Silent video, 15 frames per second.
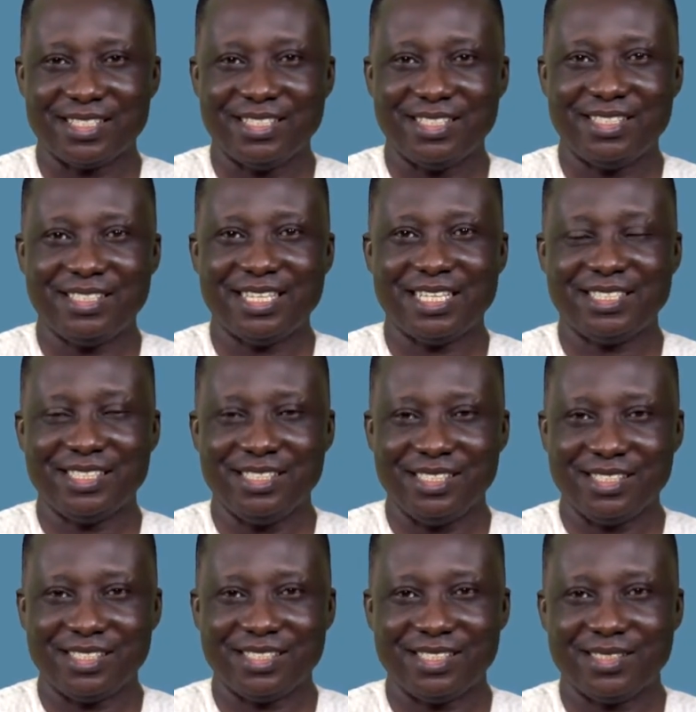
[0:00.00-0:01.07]
that
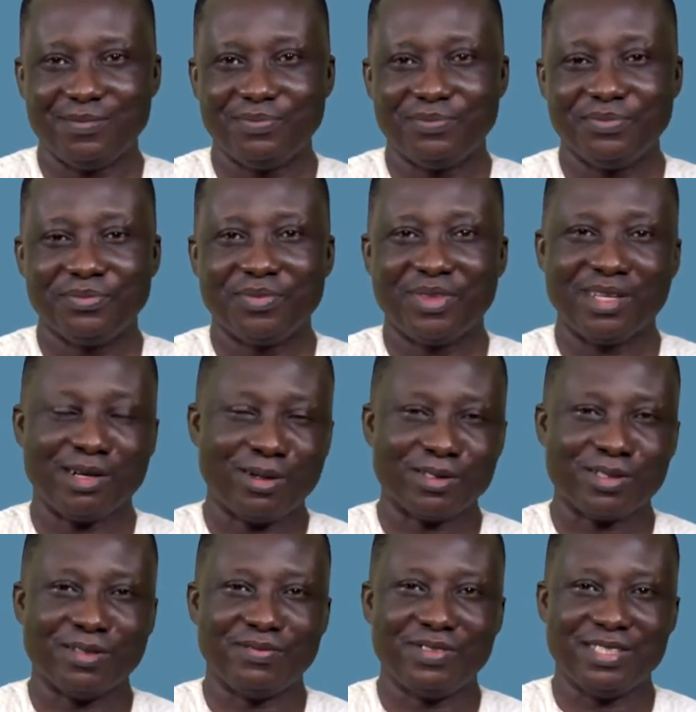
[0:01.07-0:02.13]
is the
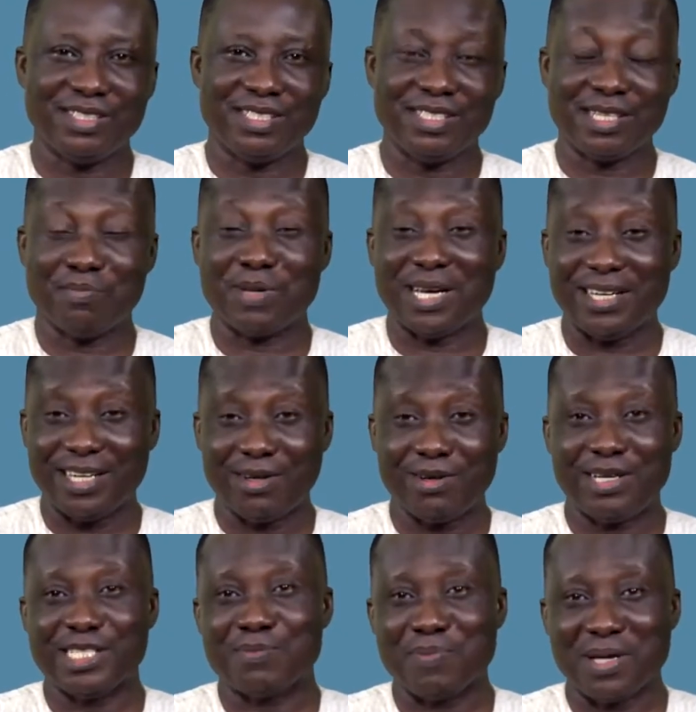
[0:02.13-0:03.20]
cause of disease. And by now
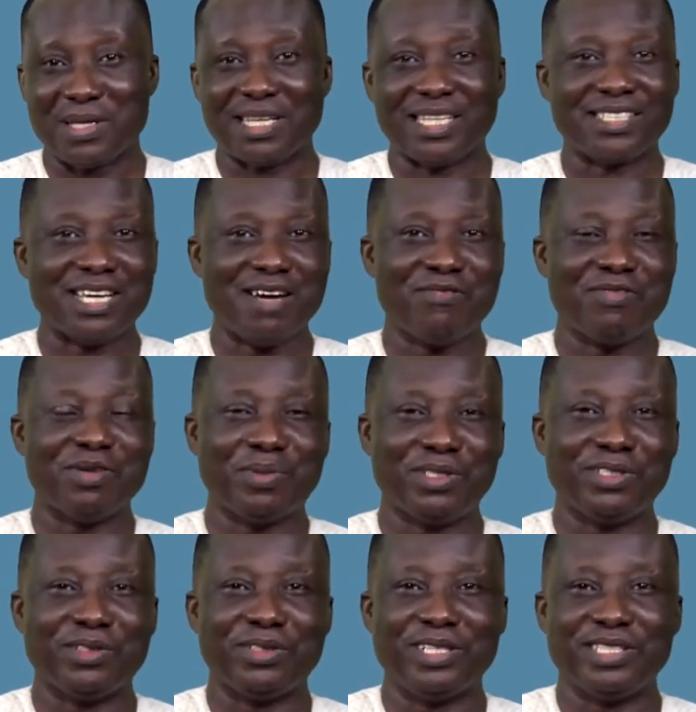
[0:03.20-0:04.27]
I expect that
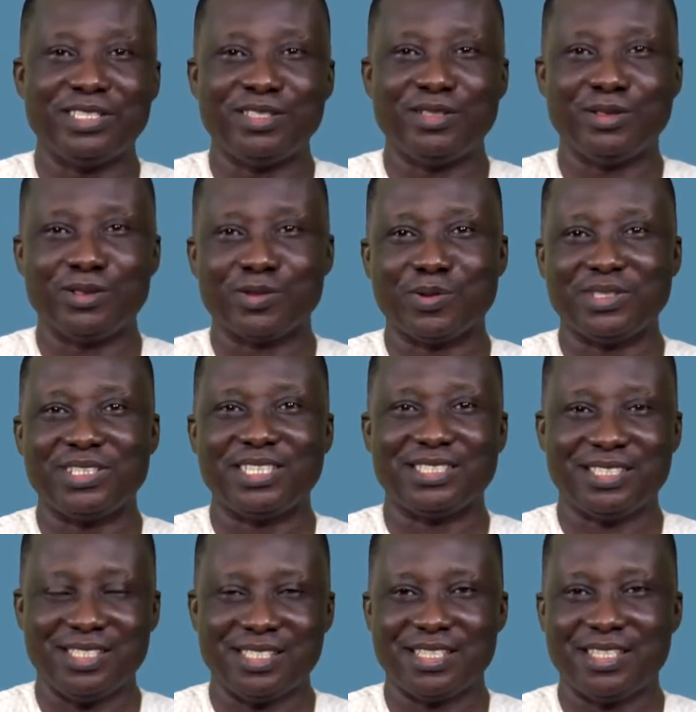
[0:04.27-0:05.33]
everybody already knows what
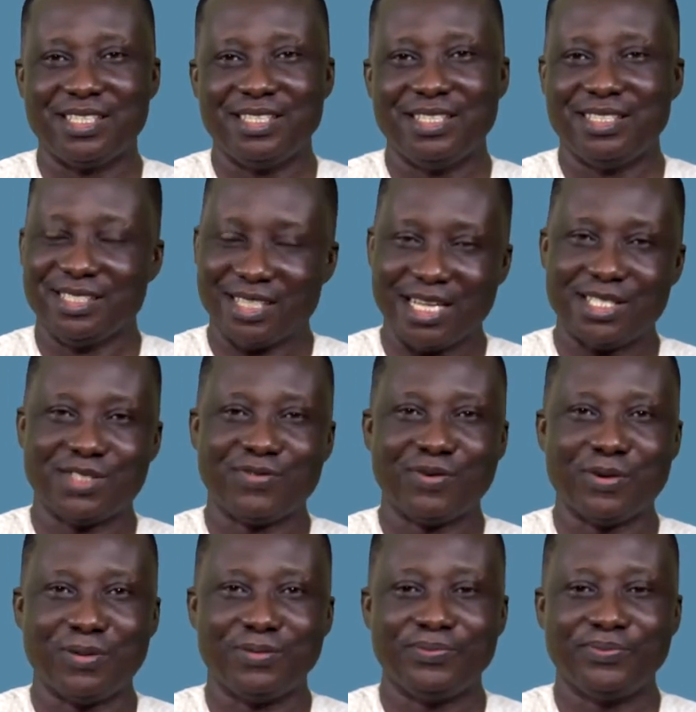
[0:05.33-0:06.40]
that is stands
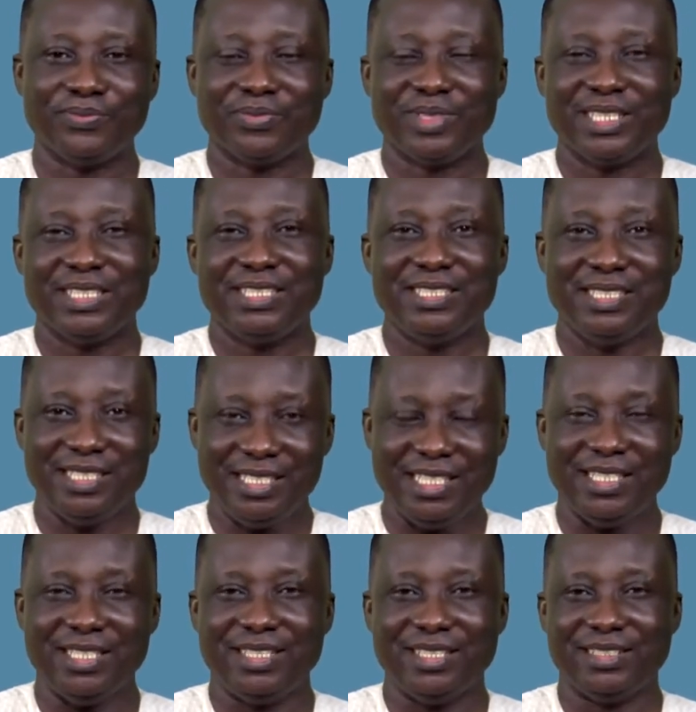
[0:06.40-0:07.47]
for.
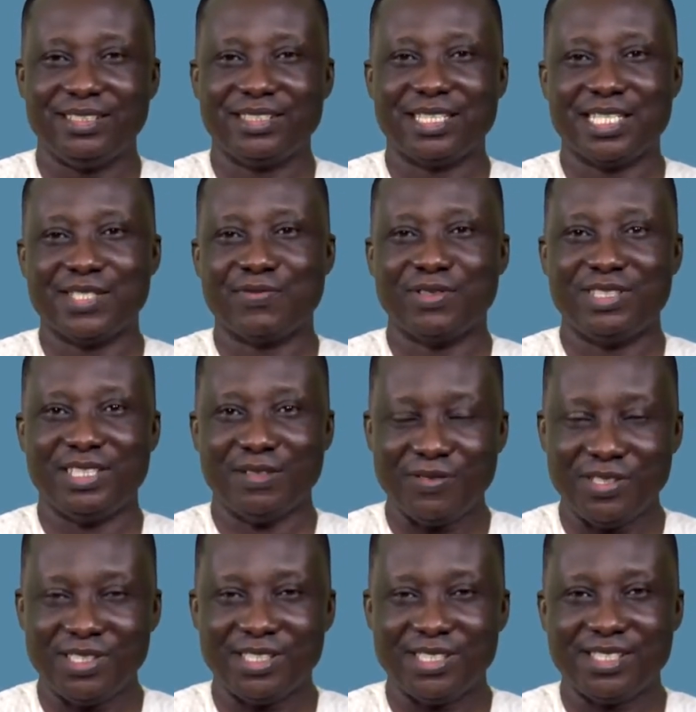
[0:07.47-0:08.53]
D stands for
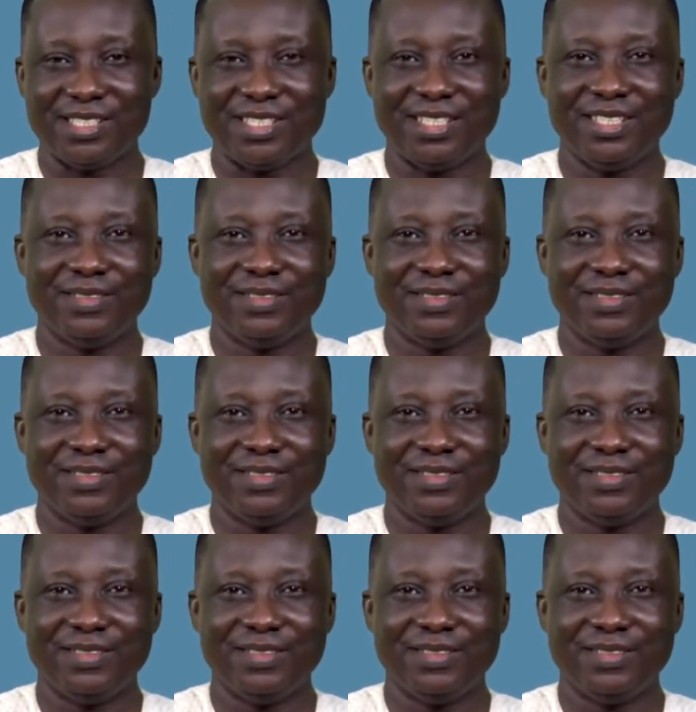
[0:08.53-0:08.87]
deficiency,